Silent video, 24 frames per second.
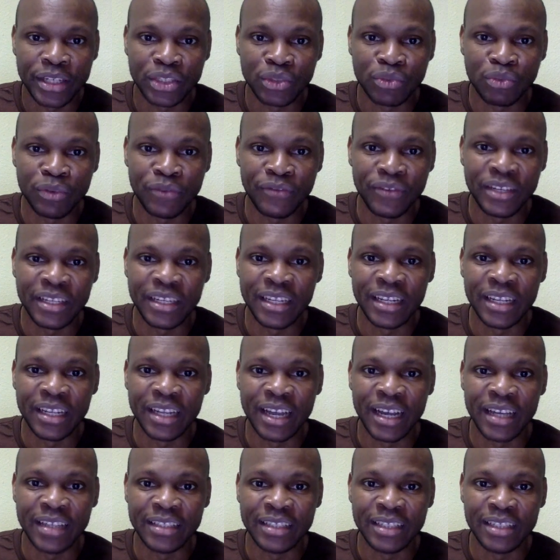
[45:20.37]
within the
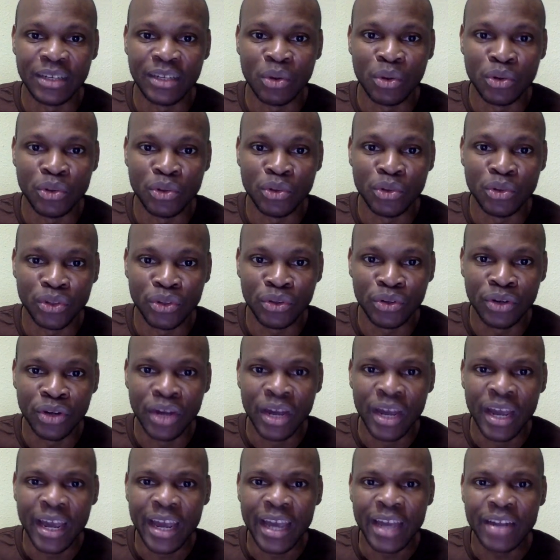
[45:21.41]
Atlantic Ocean.
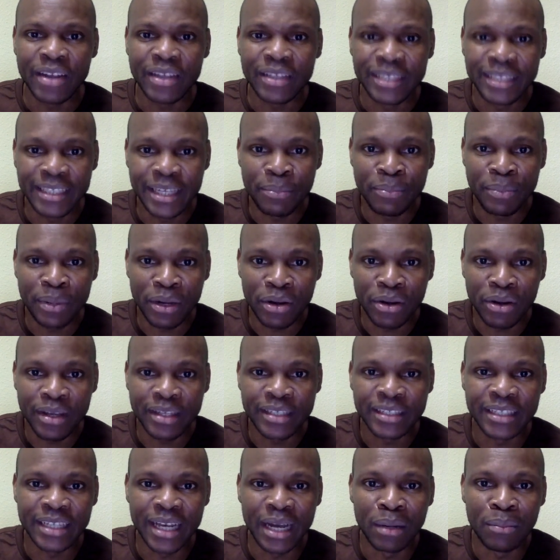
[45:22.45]
And a typical
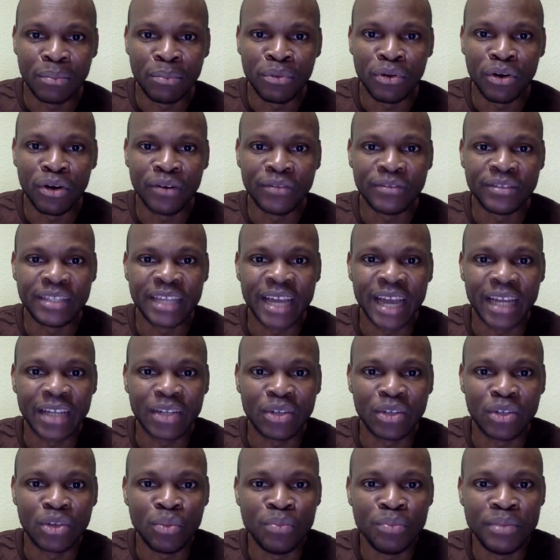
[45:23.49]
example of that
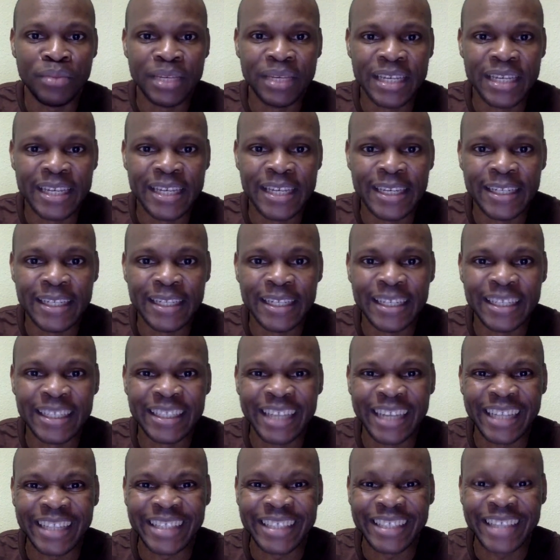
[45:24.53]
could be the
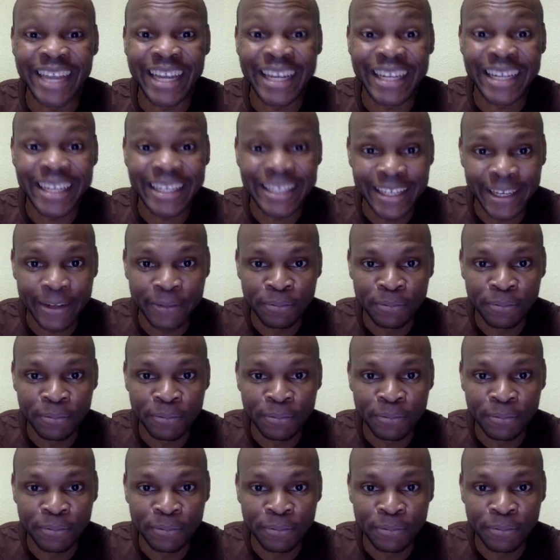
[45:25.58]
Titanic.